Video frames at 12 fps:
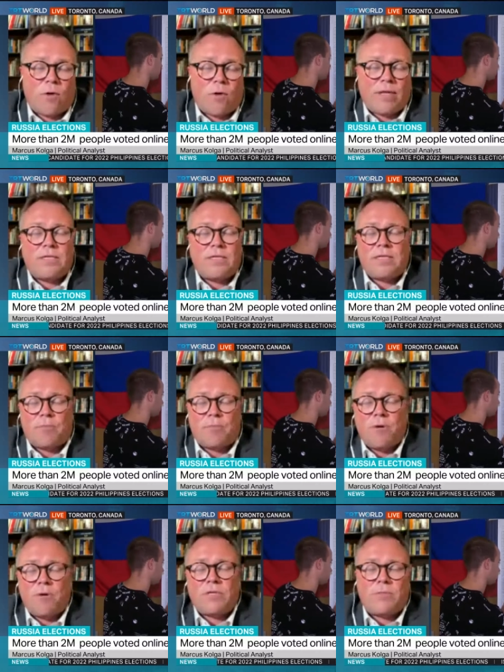voting. This is the
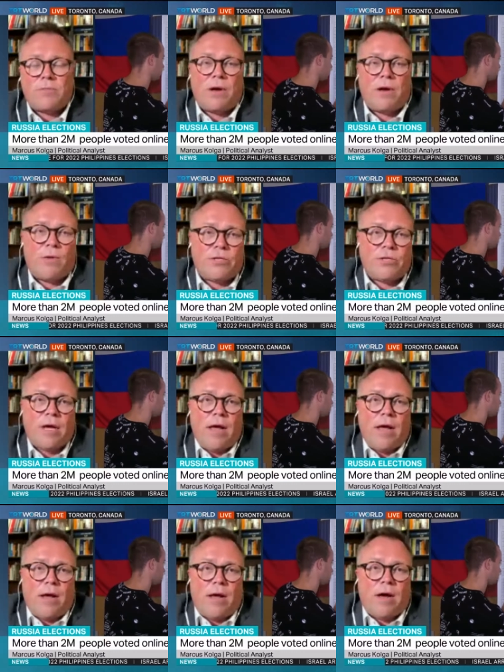process by which
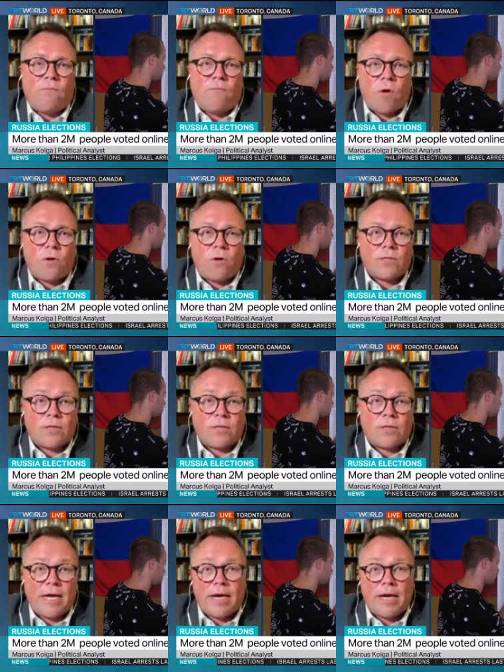voters are
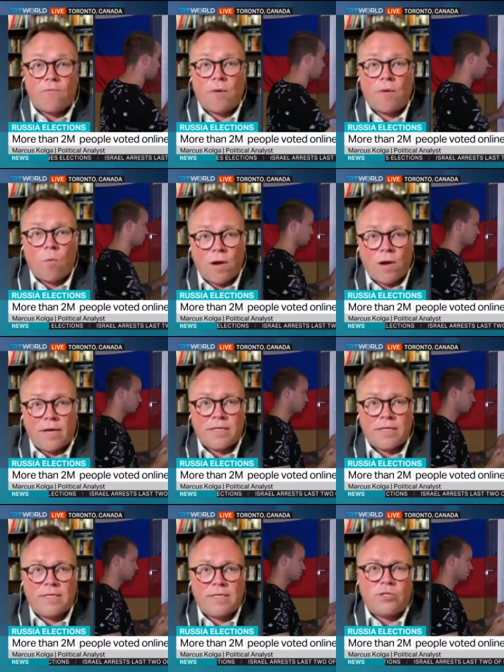taken from one
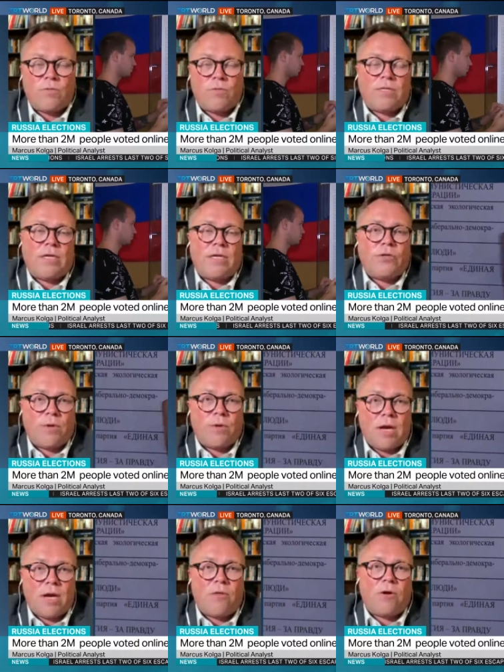constituency to
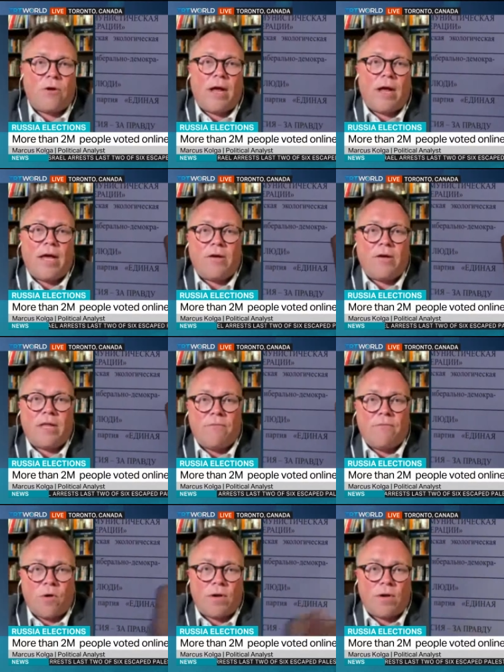another and they
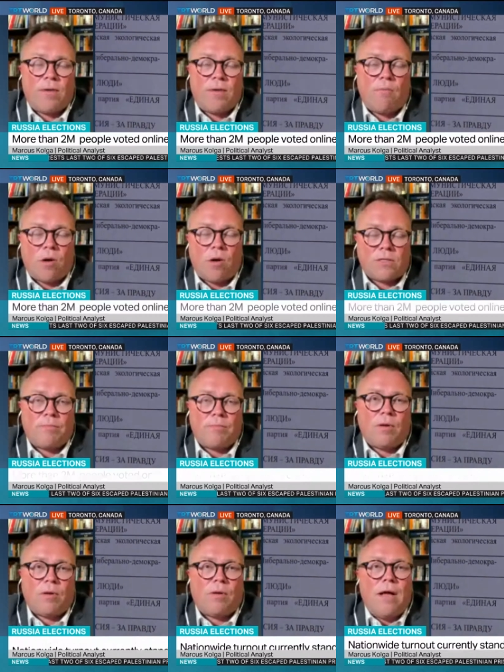vote in
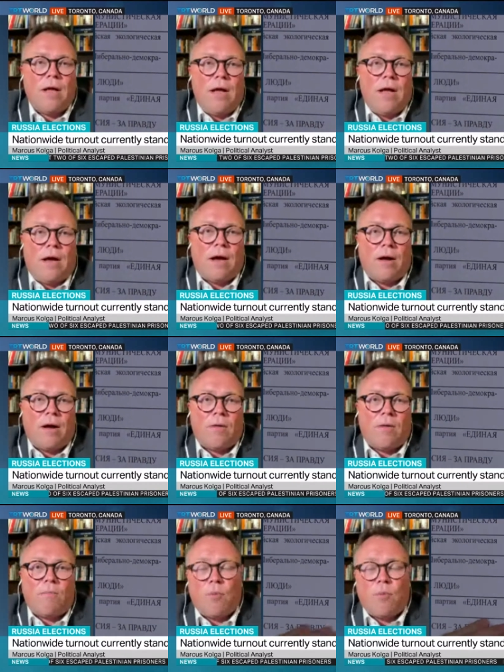multiple
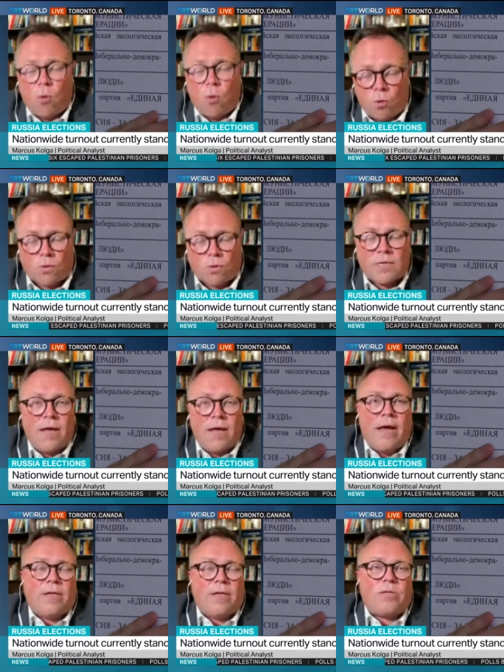uh, polls.
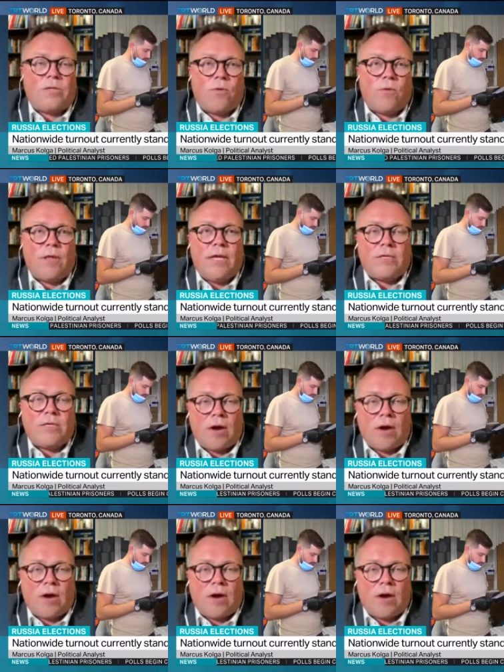And so these